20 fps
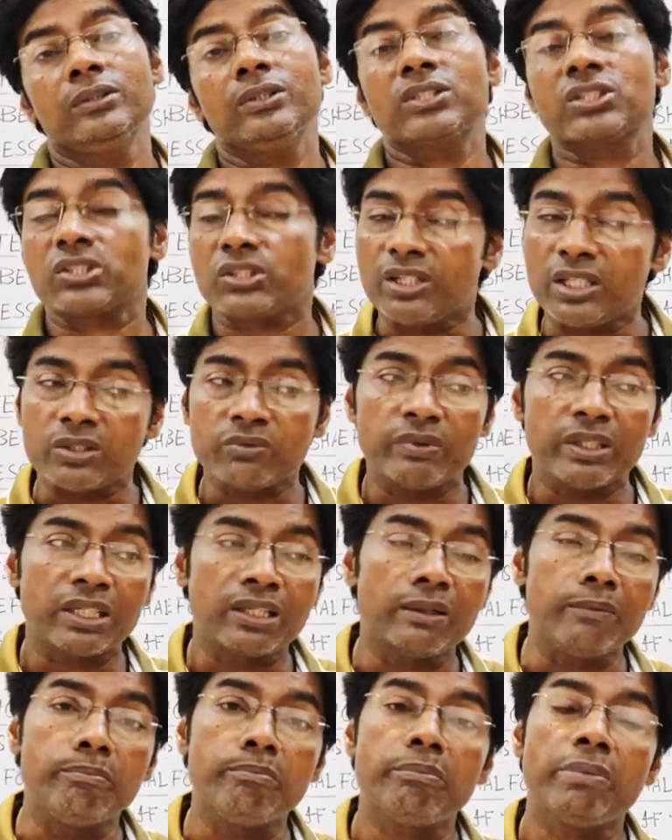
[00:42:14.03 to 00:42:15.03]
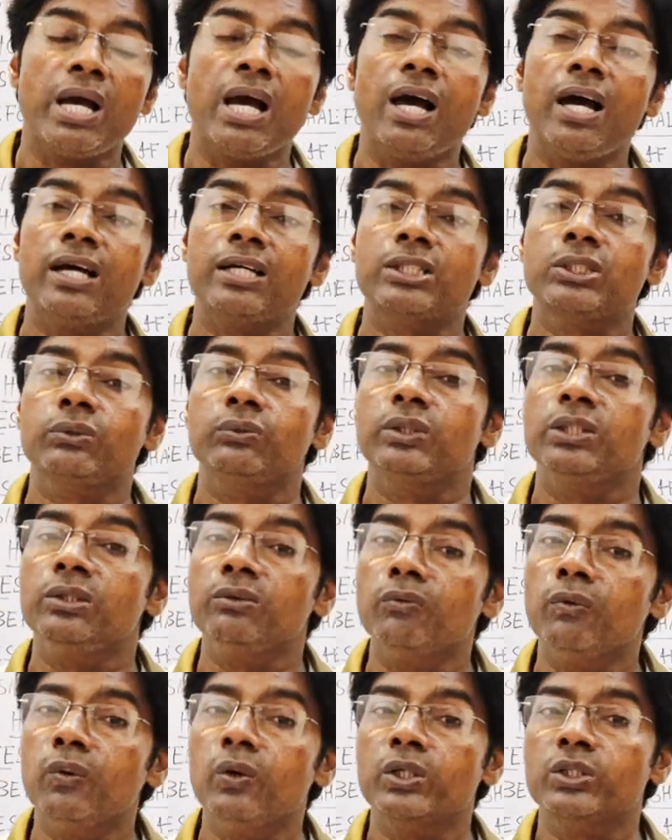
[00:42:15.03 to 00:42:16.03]

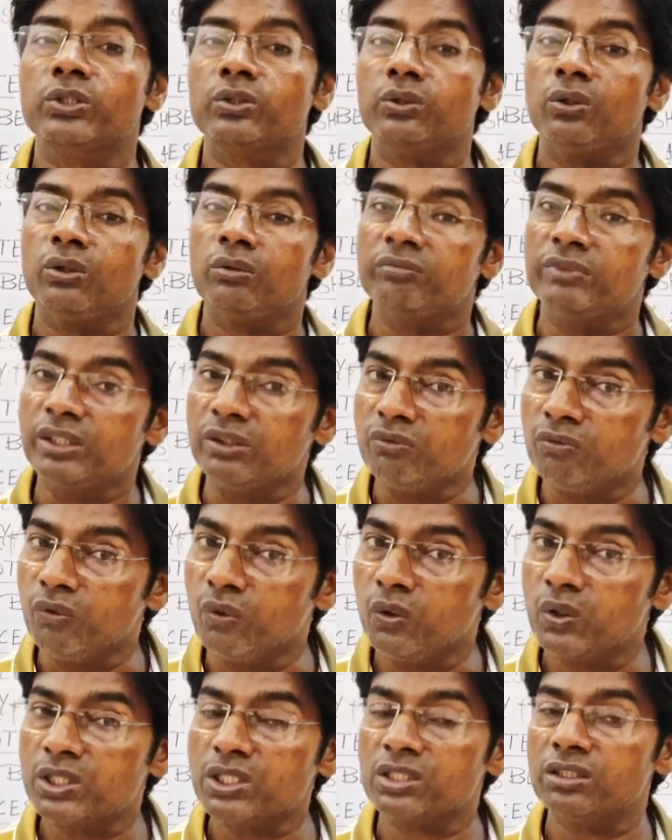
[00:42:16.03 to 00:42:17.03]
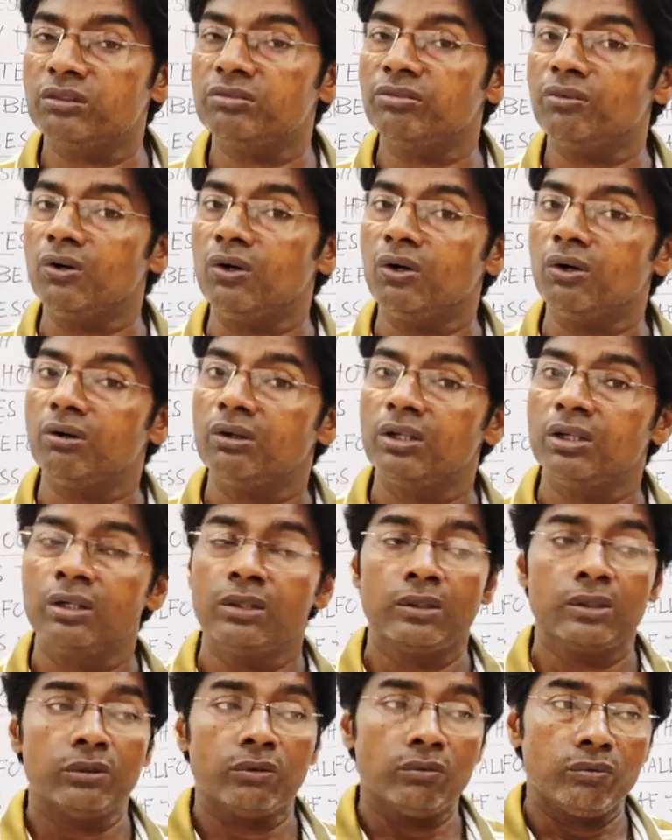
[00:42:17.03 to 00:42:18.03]
the water of the waterfall,
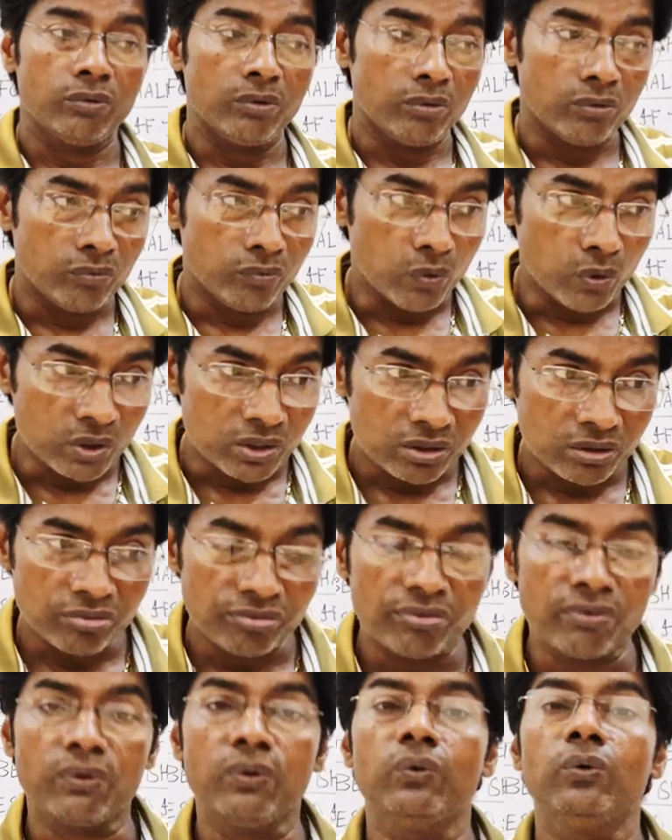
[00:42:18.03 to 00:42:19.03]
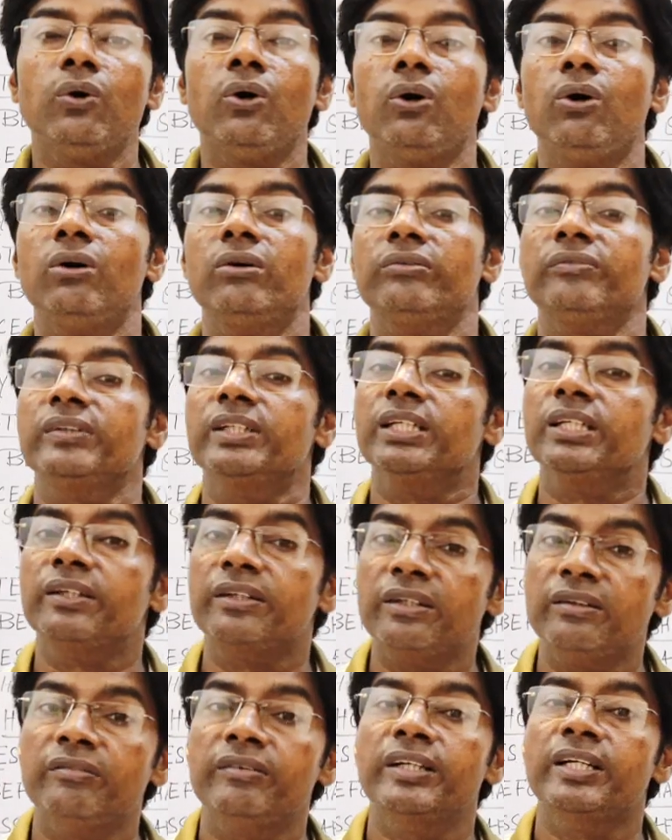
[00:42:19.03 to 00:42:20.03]
water flow of the
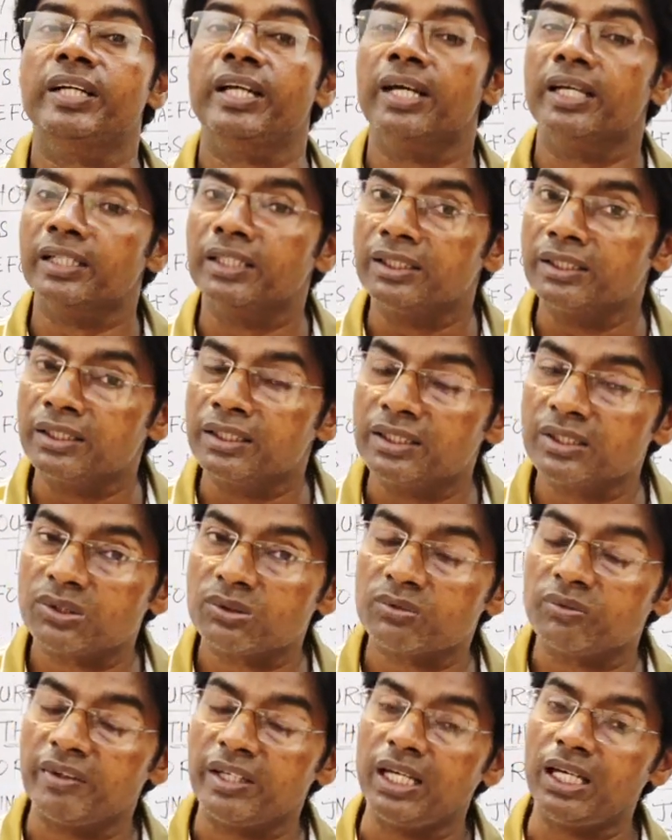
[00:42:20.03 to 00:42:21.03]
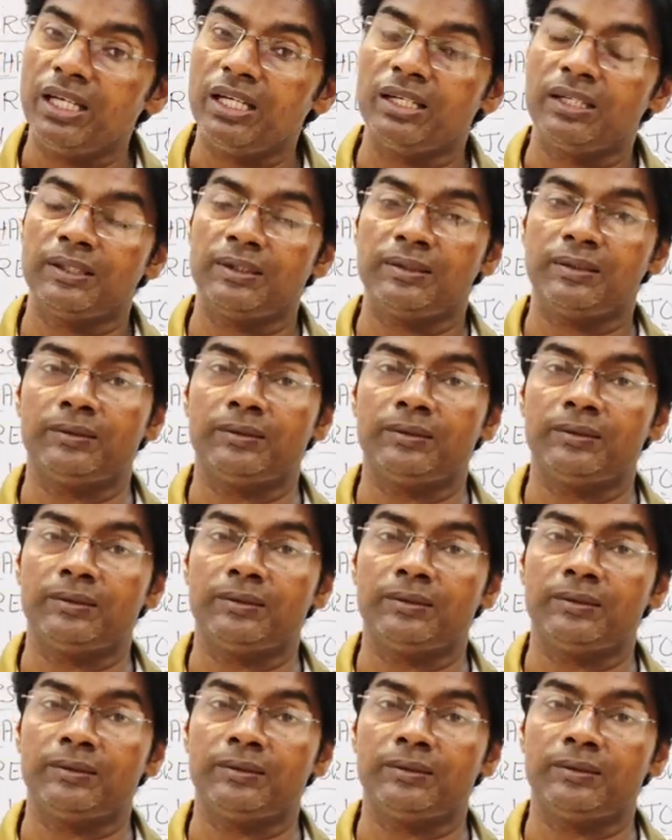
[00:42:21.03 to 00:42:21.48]
river. And in this way,